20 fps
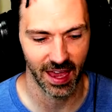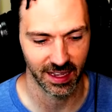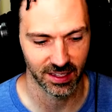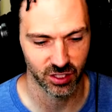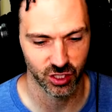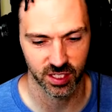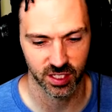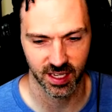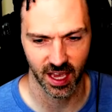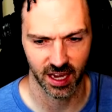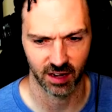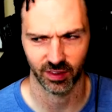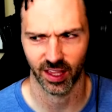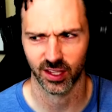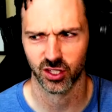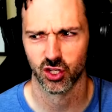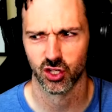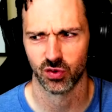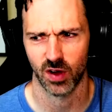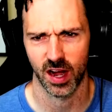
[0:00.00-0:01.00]
it's just kind of like
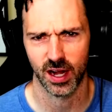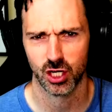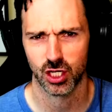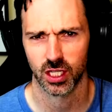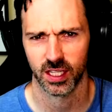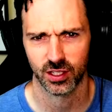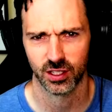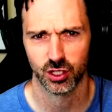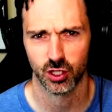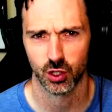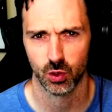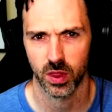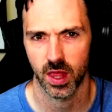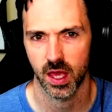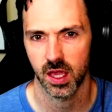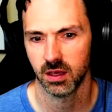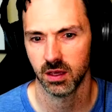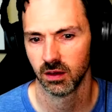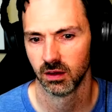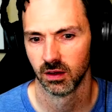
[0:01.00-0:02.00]
strangely
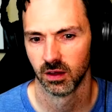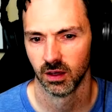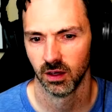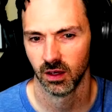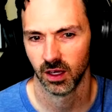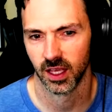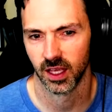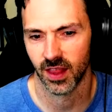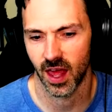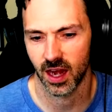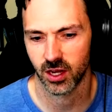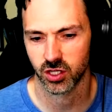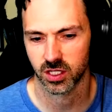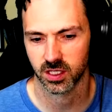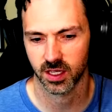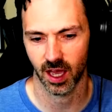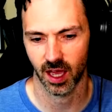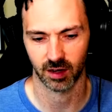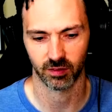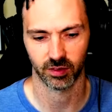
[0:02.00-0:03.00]
soothing, in that it's just
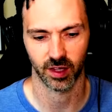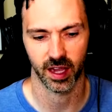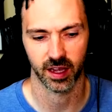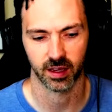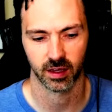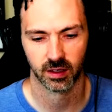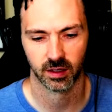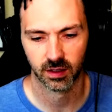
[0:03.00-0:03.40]
kind of like